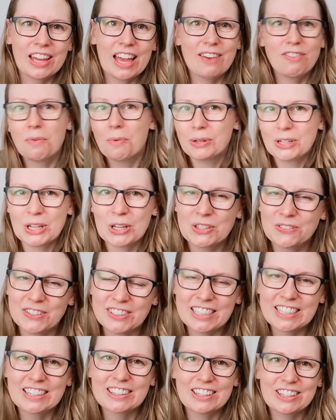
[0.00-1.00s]
everybody who's
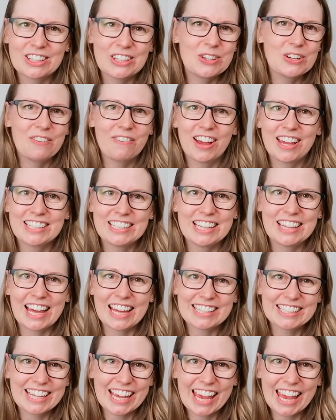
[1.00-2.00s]
visiting the university
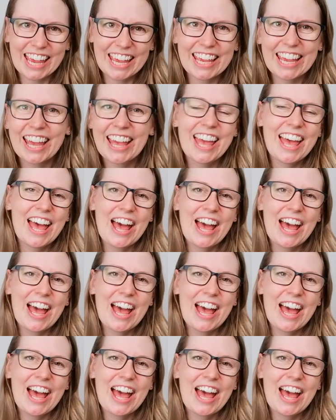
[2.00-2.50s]
that day.